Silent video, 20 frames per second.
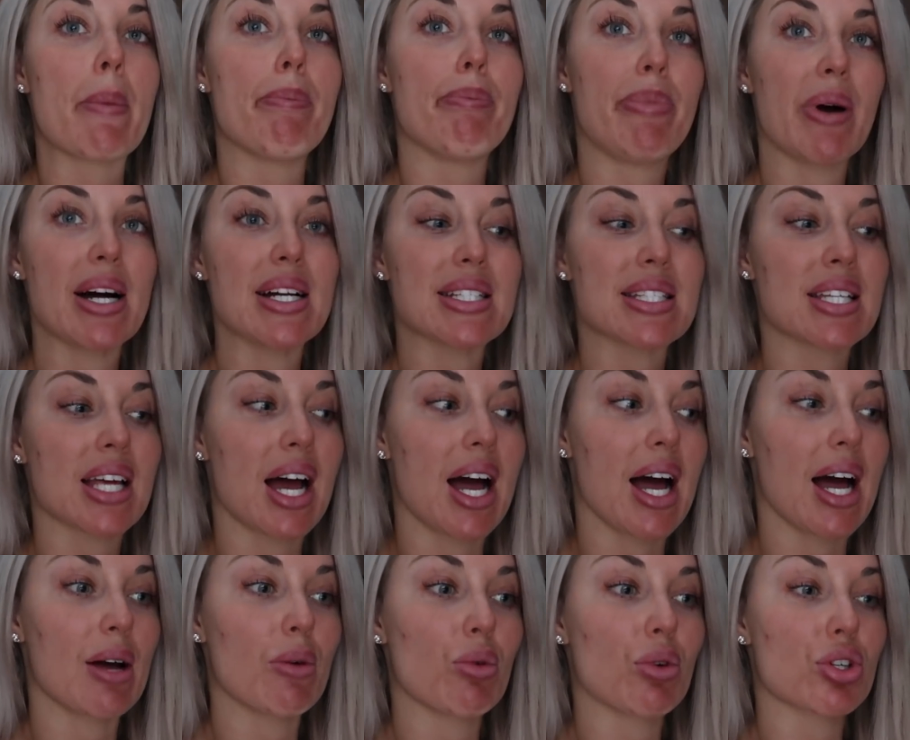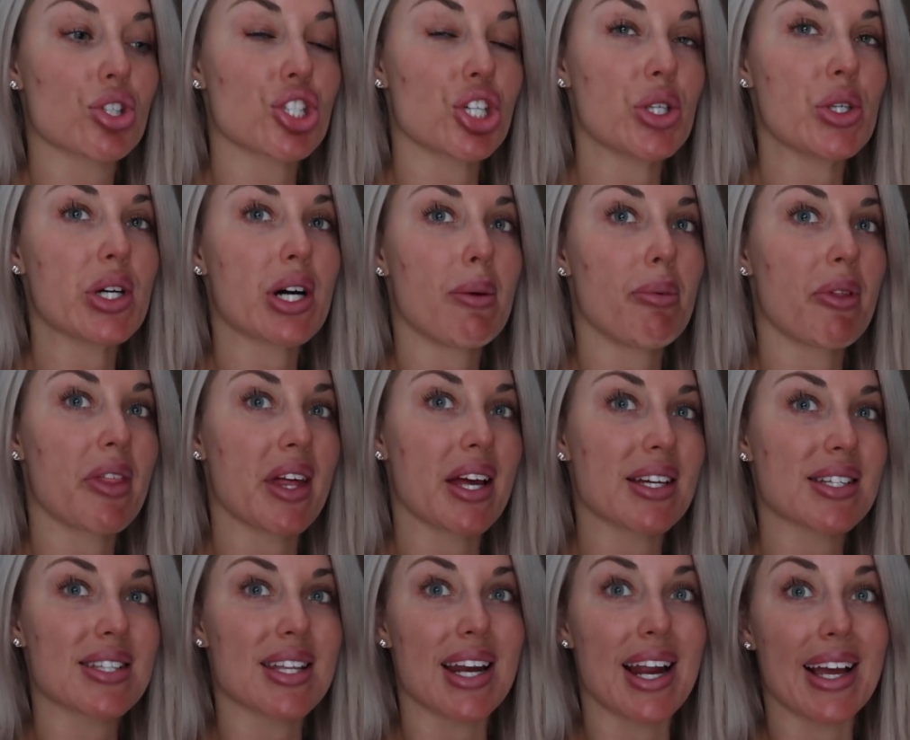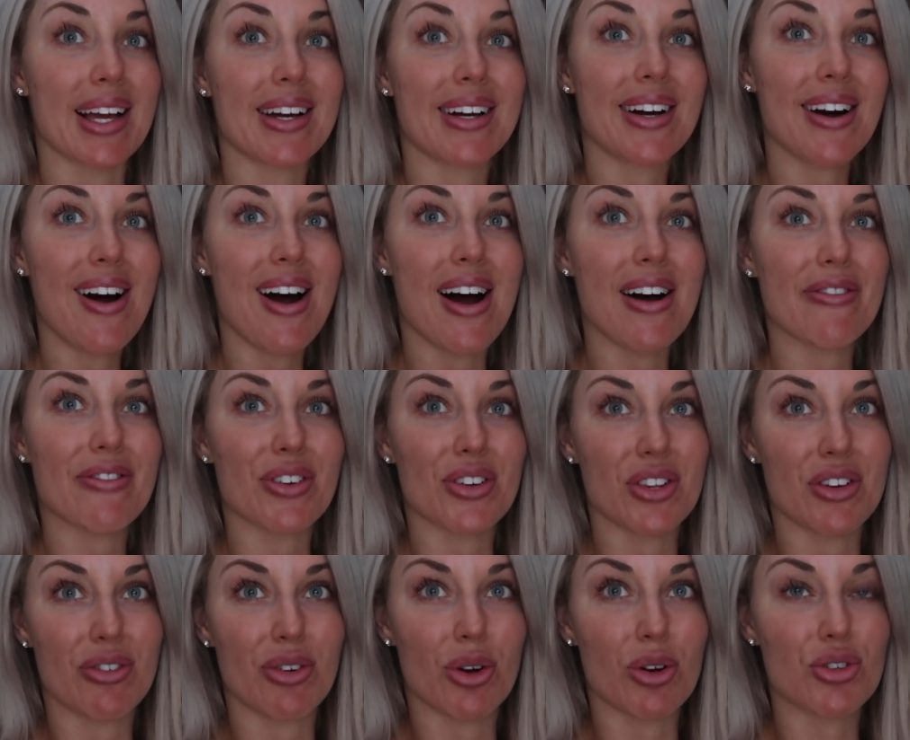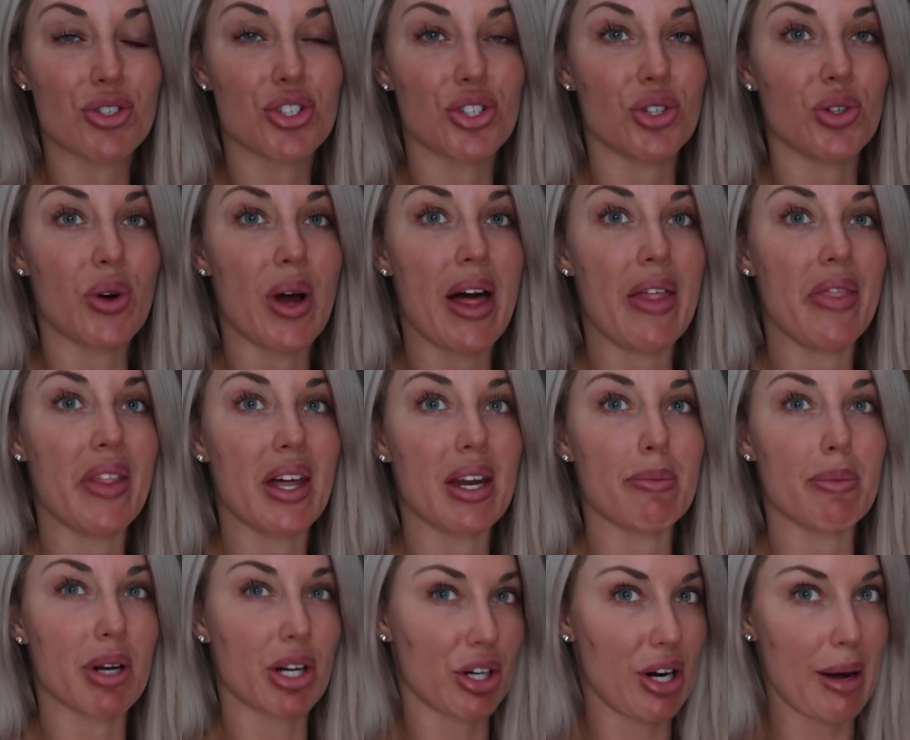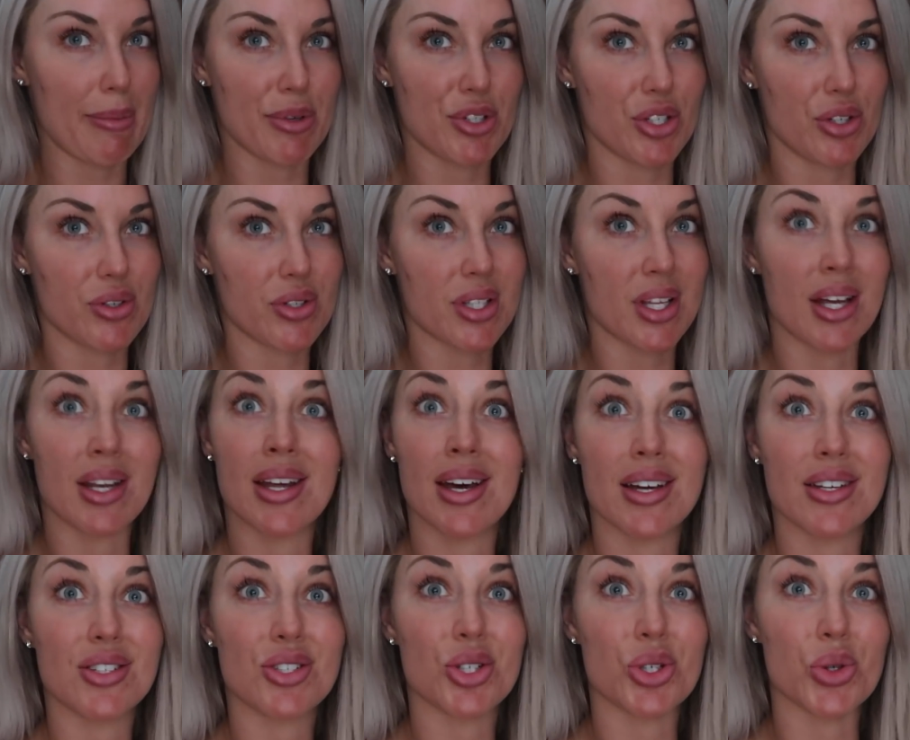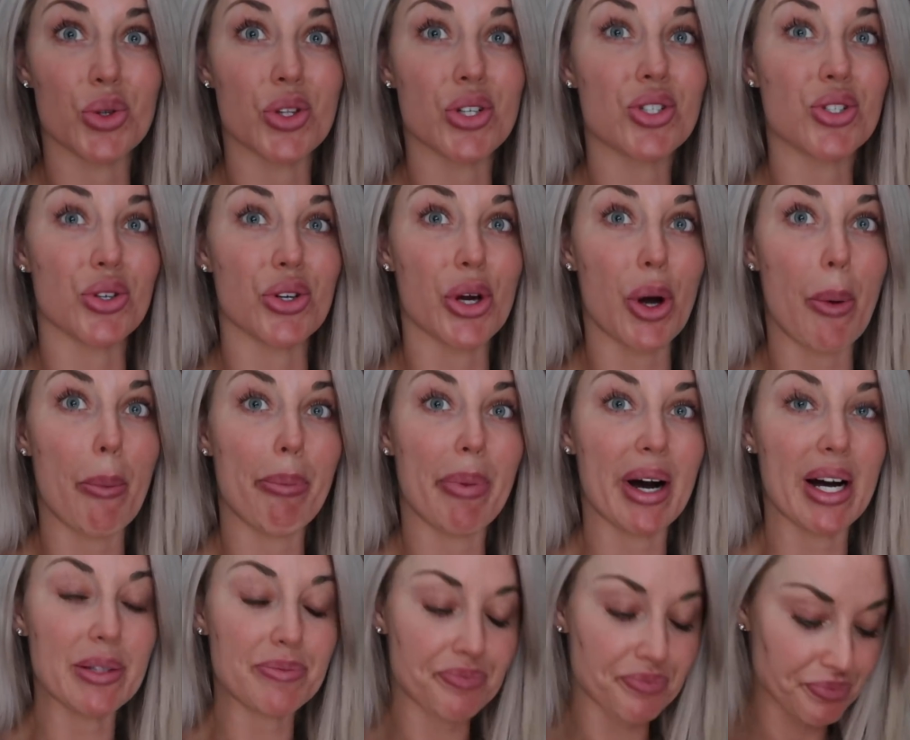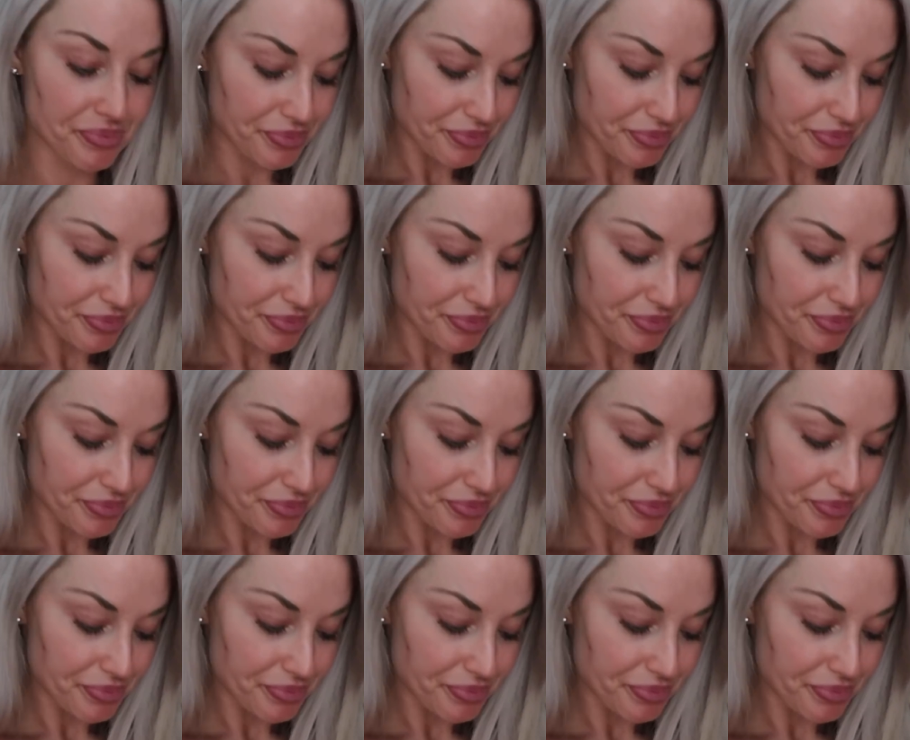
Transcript: But I will show you a couple things that I got for the photo shoot, and then I'm gonna grab a juice and head to the studio. But